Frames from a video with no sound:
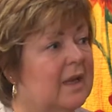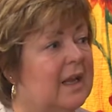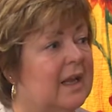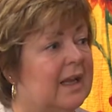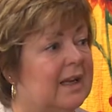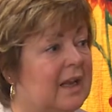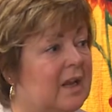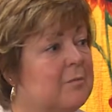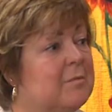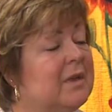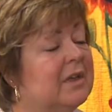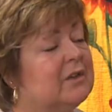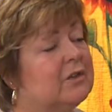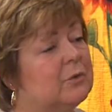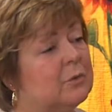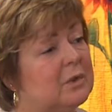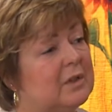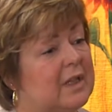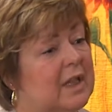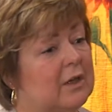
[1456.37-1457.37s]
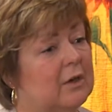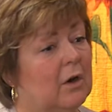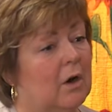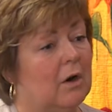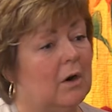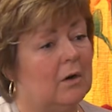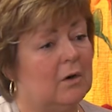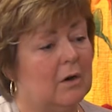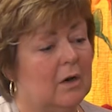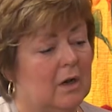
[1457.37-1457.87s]
and I mixed what they
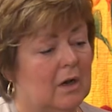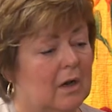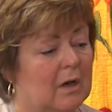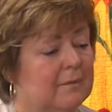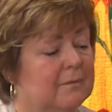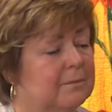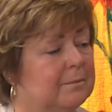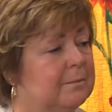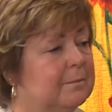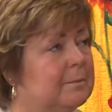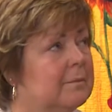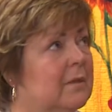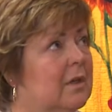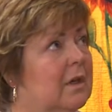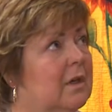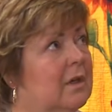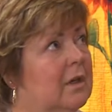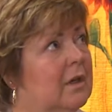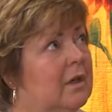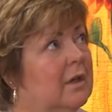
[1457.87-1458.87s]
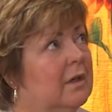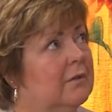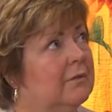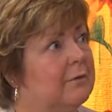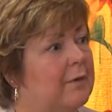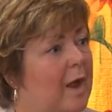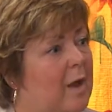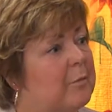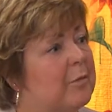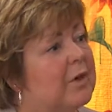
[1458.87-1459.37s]
call
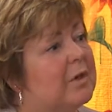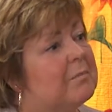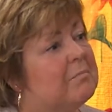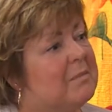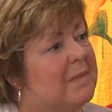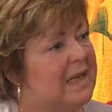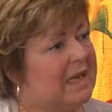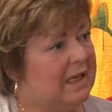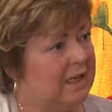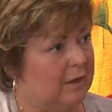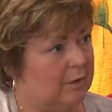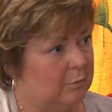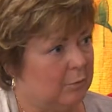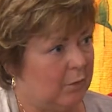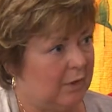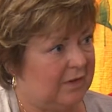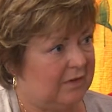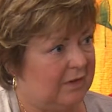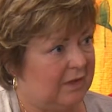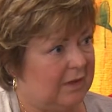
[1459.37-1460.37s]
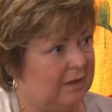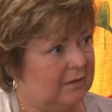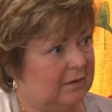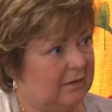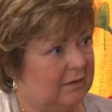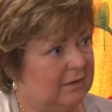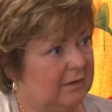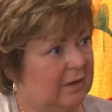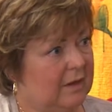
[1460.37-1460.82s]
fabric medium with it.